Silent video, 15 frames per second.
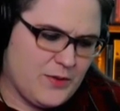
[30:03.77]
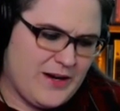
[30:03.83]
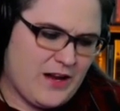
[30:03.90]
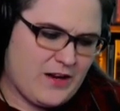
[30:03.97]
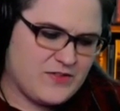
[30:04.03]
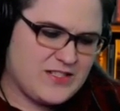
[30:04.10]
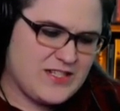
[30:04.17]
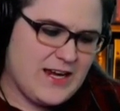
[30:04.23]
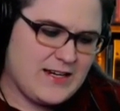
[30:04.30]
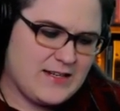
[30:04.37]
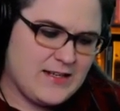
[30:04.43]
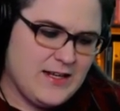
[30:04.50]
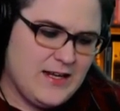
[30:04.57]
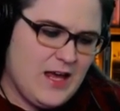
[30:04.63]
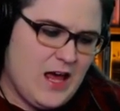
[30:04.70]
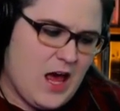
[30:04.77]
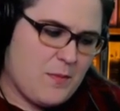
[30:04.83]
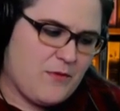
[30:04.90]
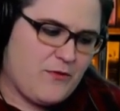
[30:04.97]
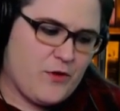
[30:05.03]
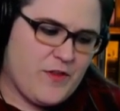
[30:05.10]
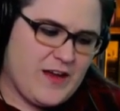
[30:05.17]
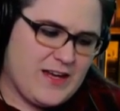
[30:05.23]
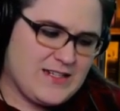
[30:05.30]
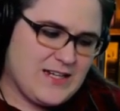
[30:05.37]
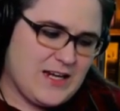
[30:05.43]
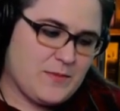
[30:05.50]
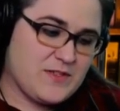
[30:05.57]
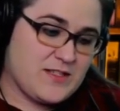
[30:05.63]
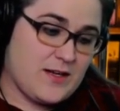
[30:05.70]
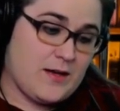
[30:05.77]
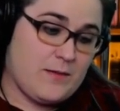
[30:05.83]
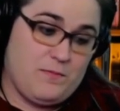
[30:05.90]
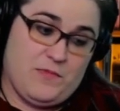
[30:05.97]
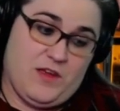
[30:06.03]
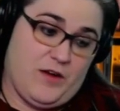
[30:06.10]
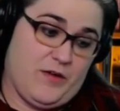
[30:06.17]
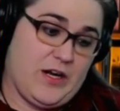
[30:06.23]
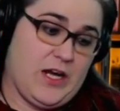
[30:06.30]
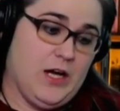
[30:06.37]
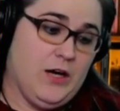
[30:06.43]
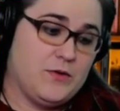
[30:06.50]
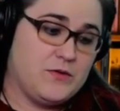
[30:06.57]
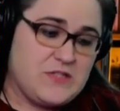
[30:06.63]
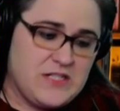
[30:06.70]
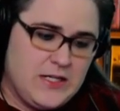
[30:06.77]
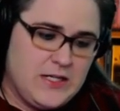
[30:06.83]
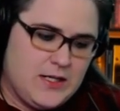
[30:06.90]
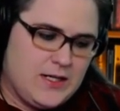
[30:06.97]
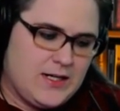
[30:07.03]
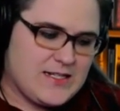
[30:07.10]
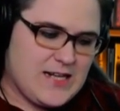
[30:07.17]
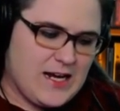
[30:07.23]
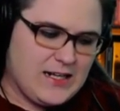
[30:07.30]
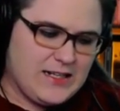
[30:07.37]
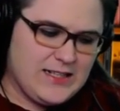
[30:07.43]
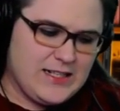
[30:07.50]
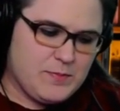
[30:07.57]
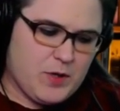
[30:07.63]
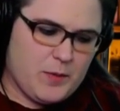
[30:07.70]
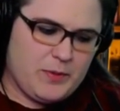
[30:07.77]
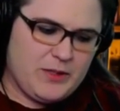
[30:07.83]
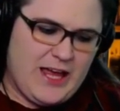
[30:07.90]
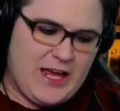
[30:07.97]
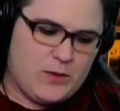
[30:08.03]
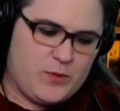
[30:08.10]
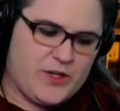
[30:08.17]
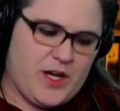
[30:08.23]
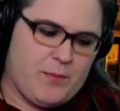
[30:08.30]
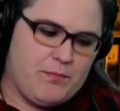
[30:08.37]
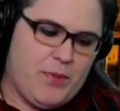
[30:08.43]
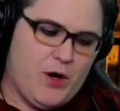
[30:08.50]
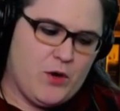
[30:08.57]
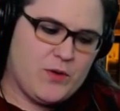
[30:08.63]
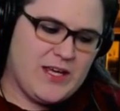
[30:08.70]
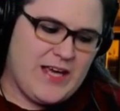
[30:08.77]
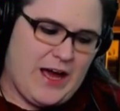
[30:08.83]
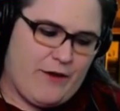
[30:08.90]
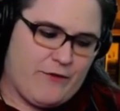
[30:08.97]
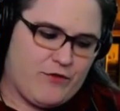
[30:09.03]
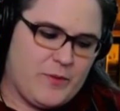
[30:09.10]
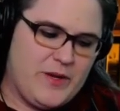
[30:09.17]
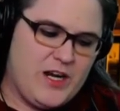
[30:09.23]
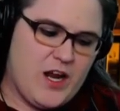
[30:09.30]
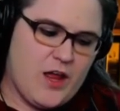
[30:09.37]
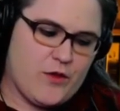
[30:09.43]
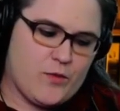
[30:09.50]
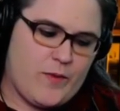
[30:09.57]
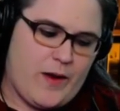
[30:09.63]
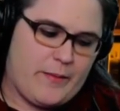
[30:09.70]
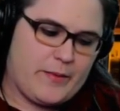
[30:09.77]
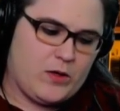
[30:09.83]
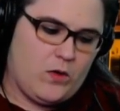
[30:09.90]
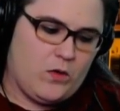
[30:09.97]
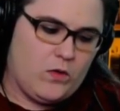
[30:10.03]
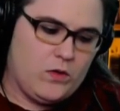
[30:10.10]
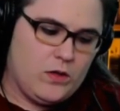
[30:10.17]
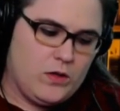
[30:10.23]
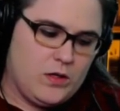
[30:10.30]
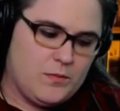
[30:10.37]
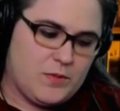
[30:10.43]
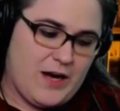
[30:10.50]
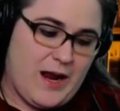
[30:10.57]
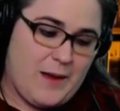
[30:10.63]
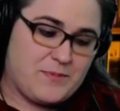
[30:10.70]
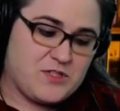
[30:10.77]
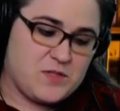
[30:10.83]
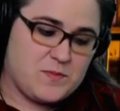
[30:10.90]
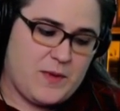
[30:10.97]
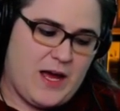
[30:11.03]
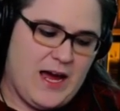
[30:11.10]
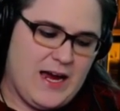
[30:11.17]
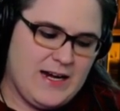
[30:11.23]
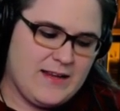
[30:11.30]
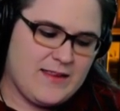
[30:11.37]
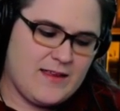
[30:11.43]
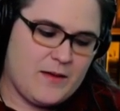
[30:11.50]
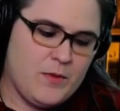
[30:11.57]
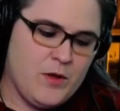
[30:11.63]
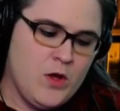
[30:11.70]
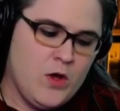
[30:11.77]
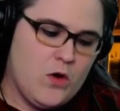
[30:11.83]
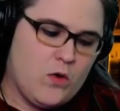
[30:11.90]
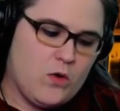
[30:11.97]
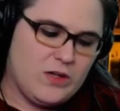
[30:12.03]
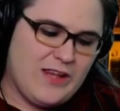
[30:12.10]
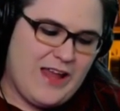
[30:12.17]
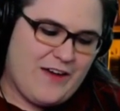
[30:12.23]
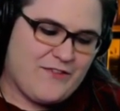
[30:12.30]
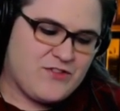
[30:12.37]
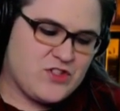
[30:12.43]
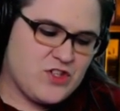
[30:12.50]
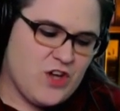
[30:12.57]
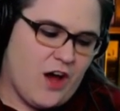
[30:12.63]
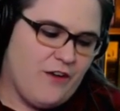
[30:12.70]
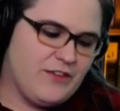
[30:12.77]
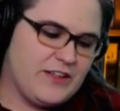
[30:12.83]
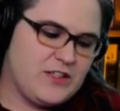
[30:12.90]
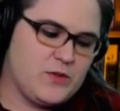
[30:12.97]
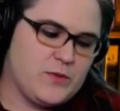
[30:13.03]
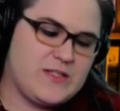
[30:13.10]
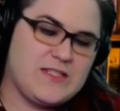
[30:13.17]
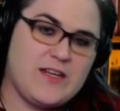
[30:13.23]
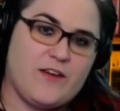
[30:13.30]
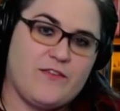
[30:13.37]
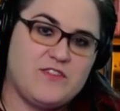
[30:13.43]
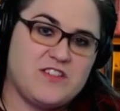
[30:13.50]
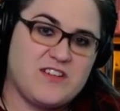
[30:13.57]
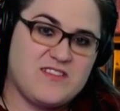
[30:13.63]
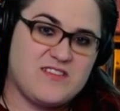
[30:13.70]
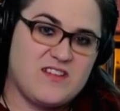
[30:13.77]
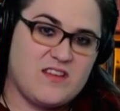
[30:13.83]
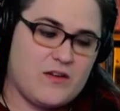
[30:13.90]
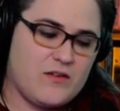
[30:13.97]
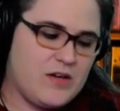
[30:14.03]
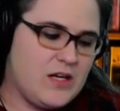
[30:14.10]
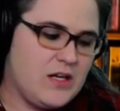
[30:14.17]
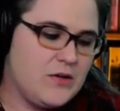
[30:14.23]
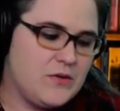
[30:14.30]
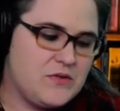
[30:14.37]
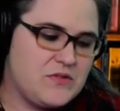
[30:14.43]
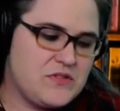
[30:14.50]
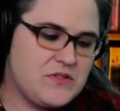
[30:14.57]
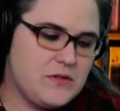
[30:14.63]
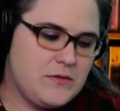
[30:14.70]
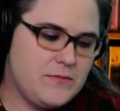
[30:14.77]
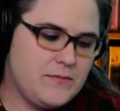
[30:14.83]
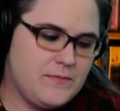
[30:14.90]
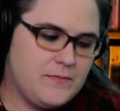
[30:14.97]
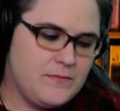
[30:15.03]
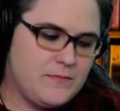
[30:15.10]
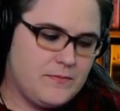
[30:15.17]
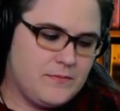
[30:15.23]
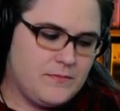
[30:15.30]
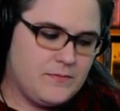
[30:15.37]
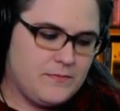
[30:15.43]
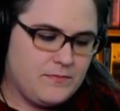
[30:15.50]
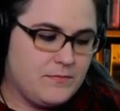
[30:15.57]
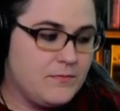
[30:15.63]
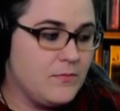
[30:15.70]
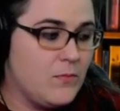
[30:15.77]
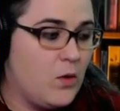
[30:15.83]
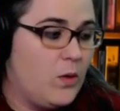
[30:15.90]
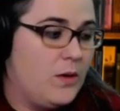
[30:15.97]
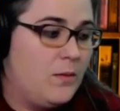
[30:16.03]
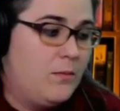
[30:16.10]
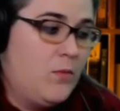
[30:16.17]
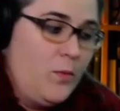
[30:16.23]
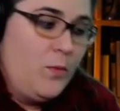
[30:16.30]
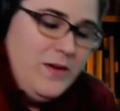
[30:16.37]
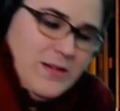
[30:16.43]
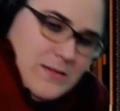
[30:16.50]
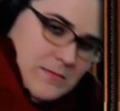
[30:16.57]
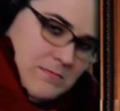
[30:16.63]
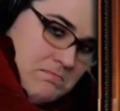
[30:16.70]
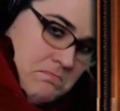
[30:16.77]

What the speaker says: and out of sight, and before they had time to say, "There he goes," his ugly purple head would come poking out from another rabbit hole, perhaps just behind them, or laugh softly to itself just in their ears. One moment.